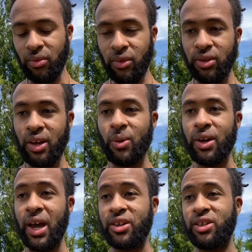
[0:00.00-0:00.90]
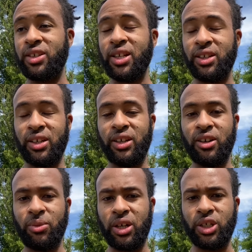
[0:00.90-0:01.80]
that would actually technically give
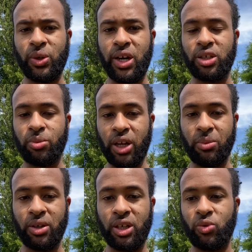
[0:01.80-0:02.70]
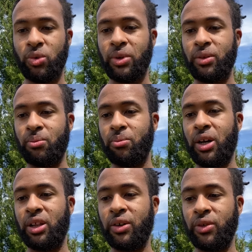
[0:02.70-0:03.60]
me a transplant, because what my
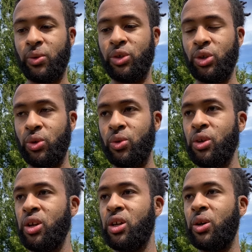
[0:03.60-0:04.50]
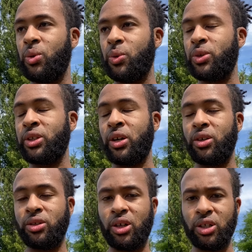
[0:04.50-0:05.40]
liver would do, it would
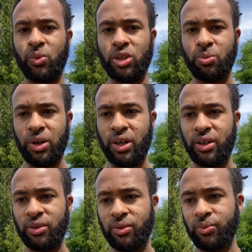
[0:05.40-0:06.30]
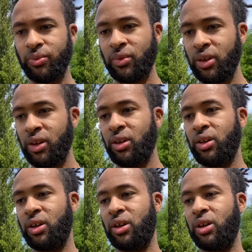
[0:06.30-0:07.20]
start to respond
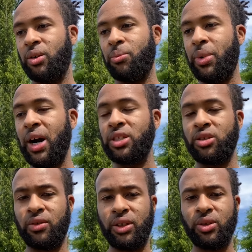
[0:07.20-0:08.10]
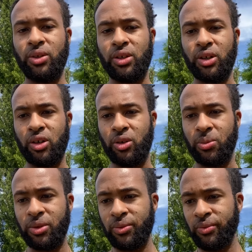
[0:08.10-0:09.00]
positively to these
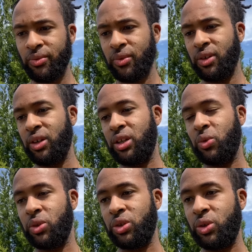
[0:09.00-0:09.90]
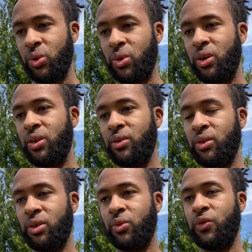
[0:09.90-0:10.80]
herbs, and it would restore
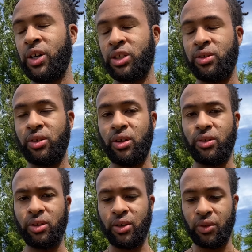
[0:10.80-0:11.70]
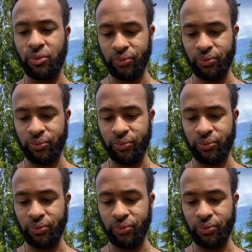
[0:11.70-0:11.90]
the function of the liver.